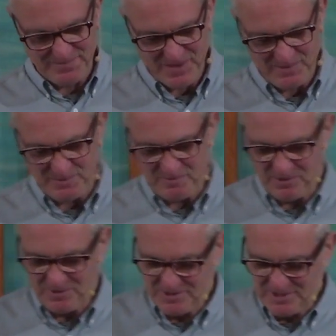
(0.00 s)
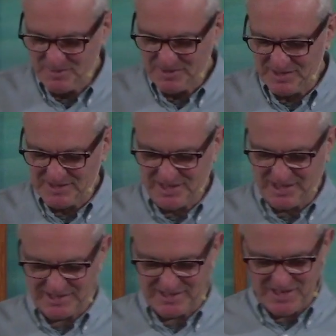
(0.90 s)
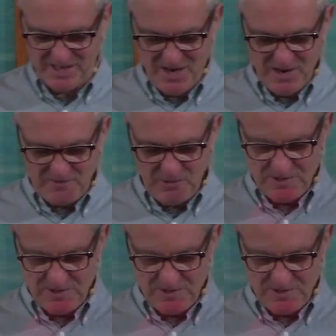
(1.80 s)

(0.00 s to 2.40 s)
From 1 Timothy 6, "For at